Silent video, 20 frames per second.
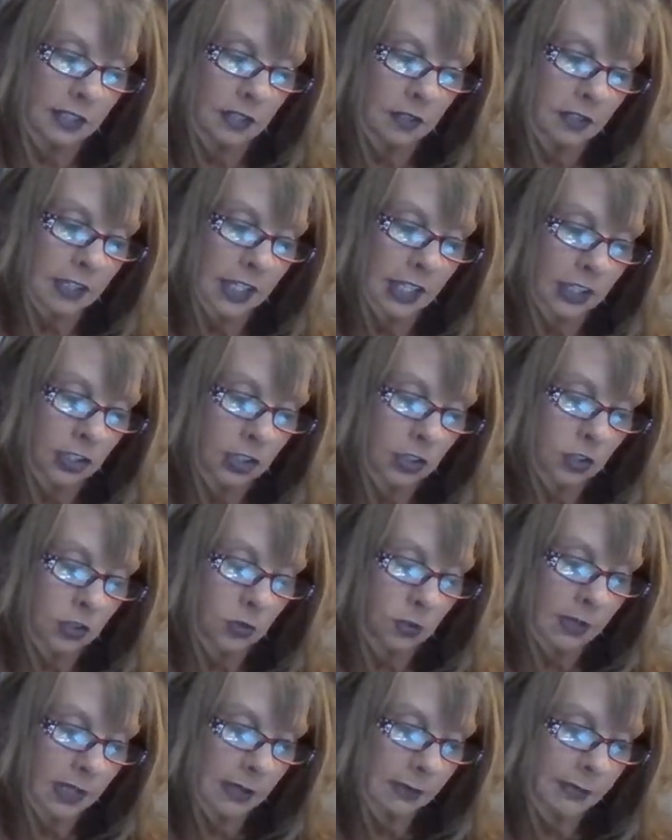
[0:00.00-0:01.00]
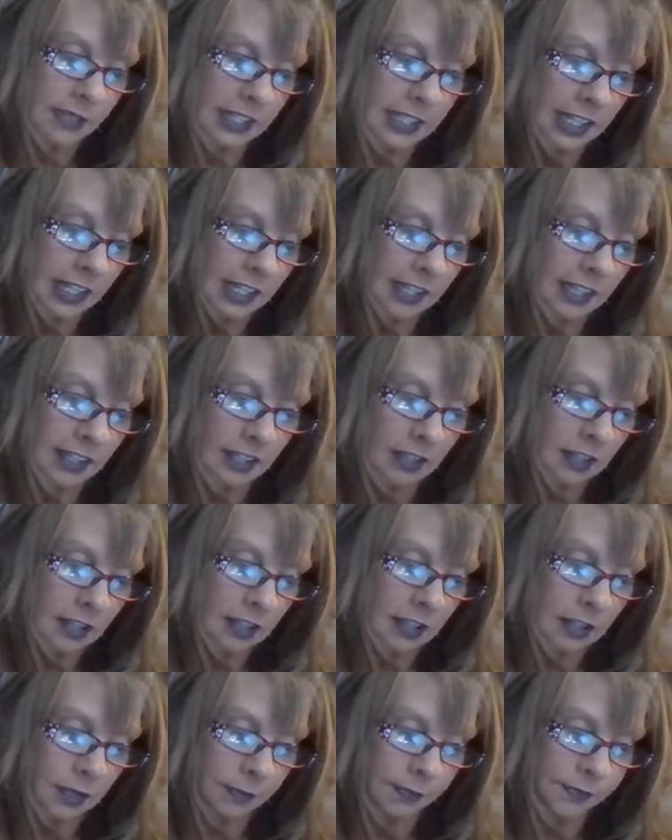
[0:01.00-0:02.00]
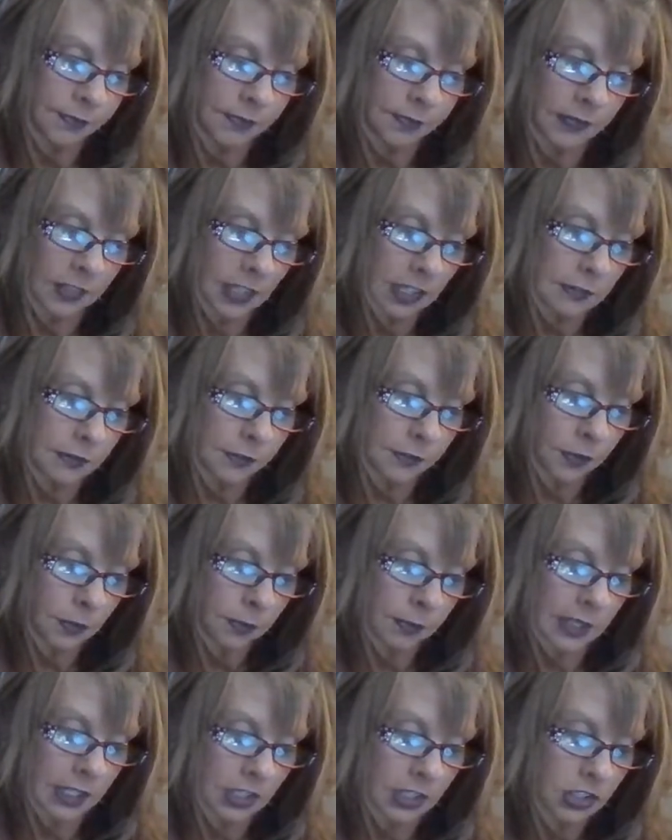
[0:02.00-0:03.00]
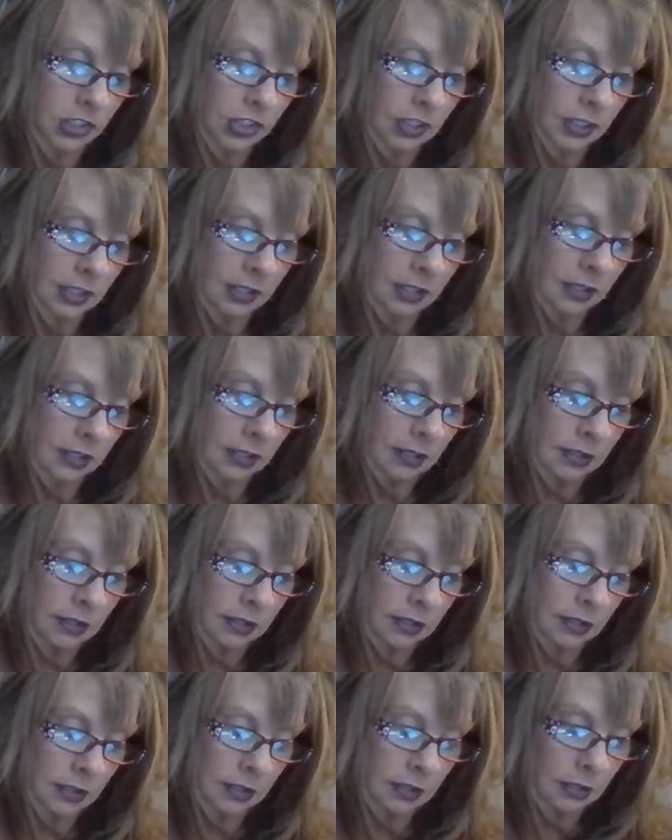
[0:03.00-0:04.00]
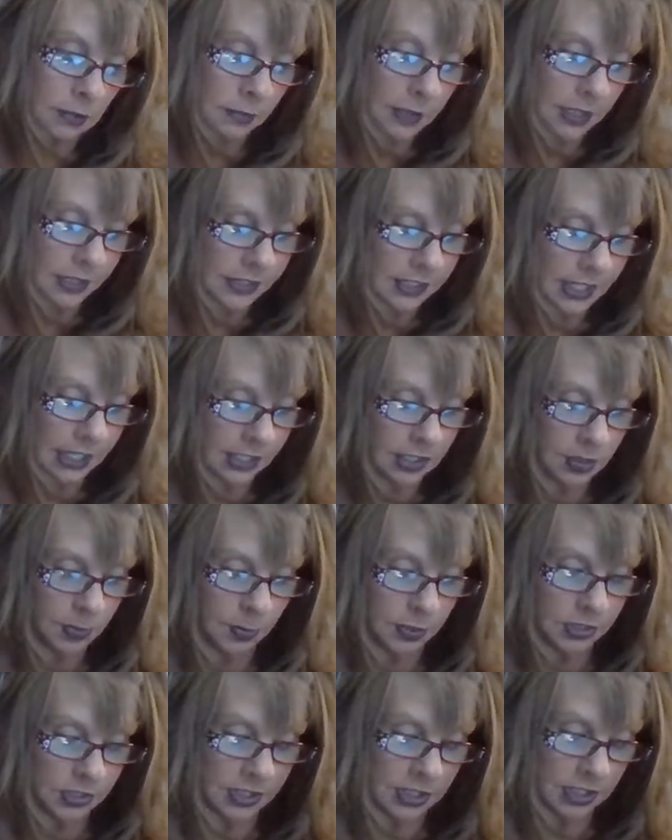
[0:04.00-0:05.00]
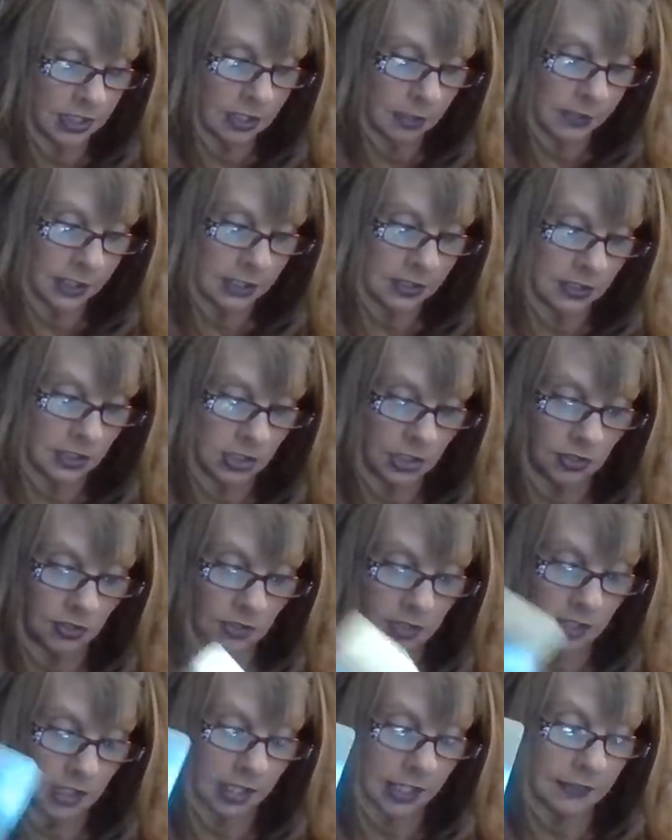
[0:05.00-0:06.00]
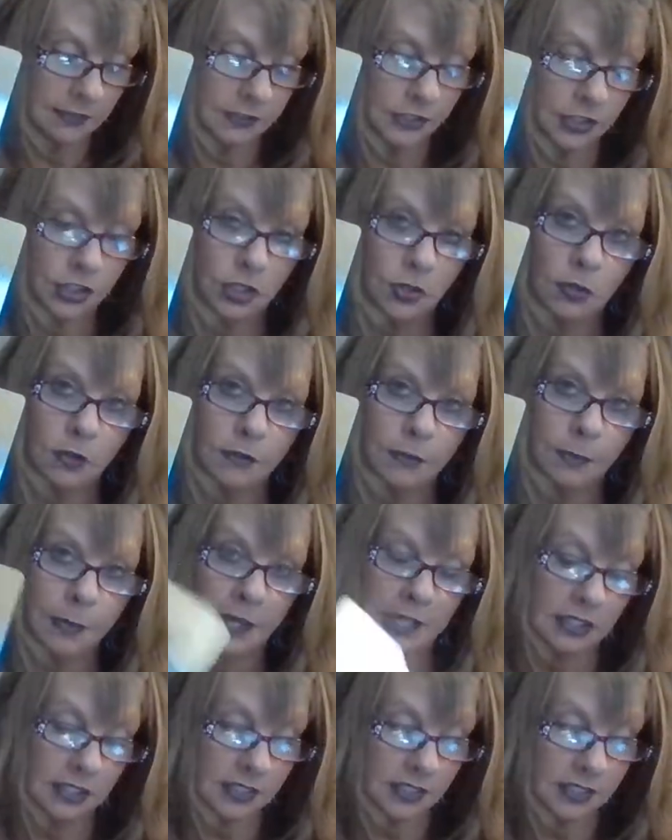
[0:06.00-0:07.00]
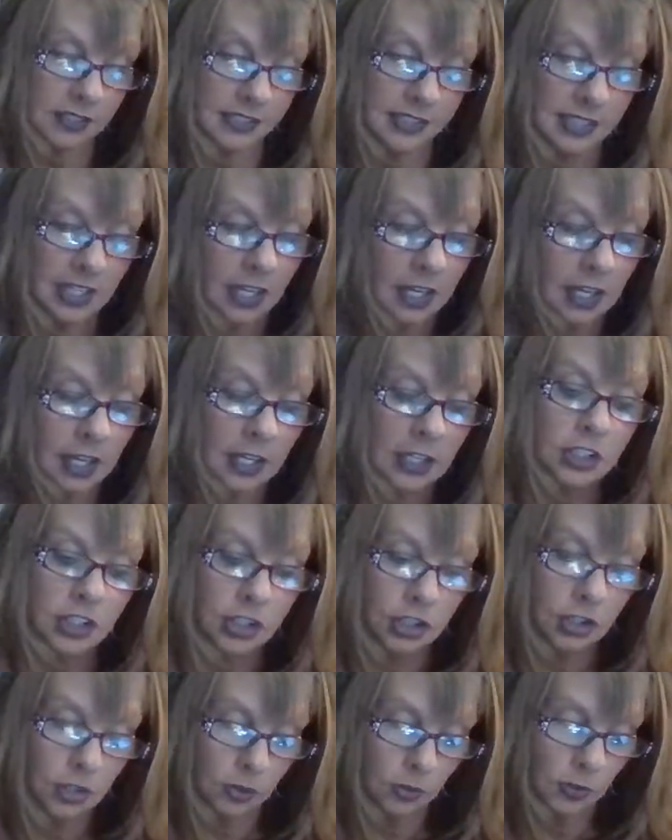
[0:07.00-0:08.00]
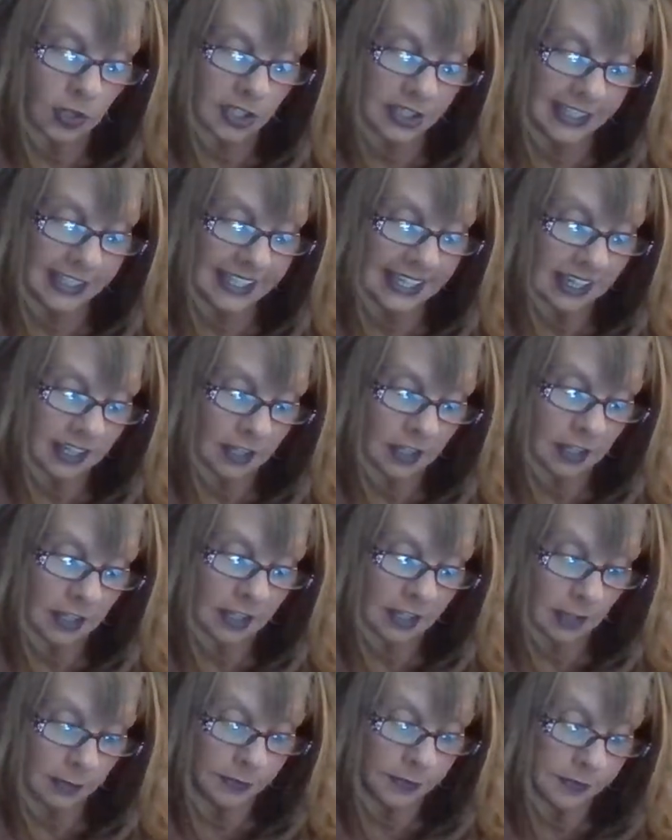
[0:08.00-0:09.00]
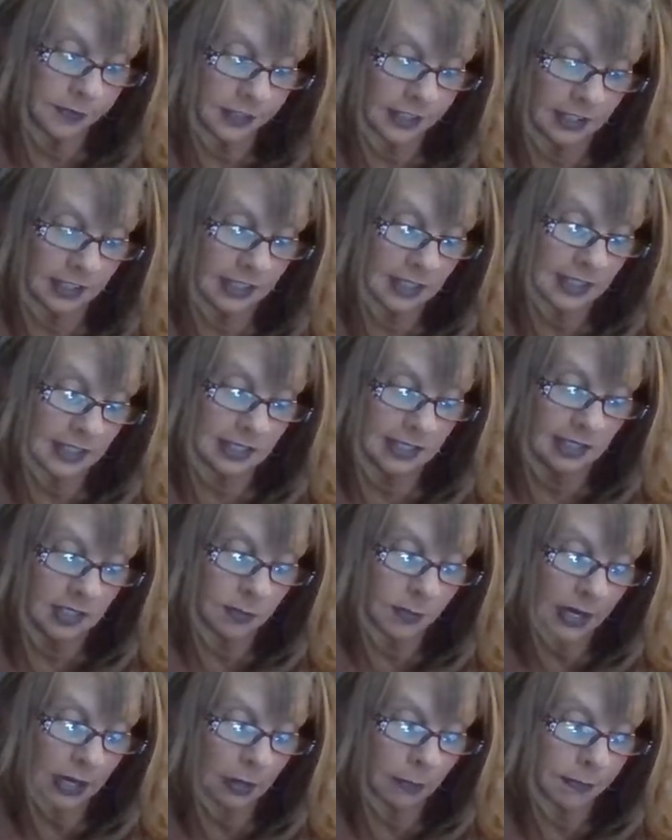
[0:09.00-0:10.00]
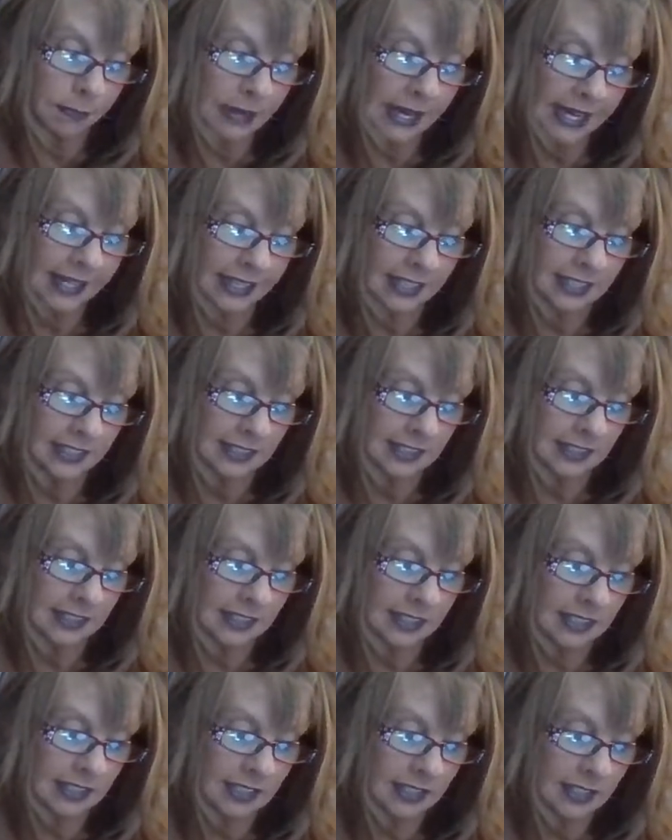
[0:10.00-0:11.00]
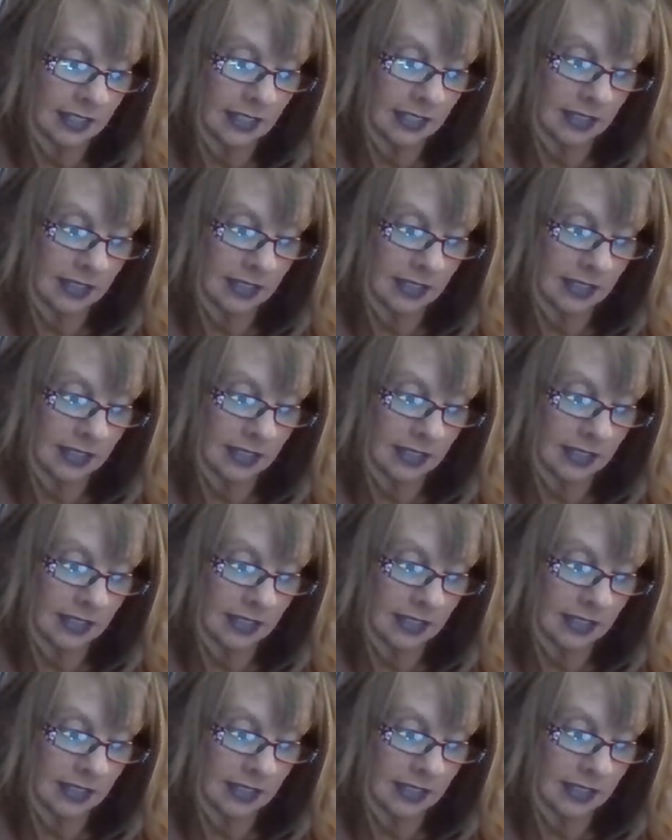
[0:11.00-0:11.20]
Okay, you may be getting information about the next person coming into your life. Two of Pentacles. Two, again, I'm feeling this is about balance.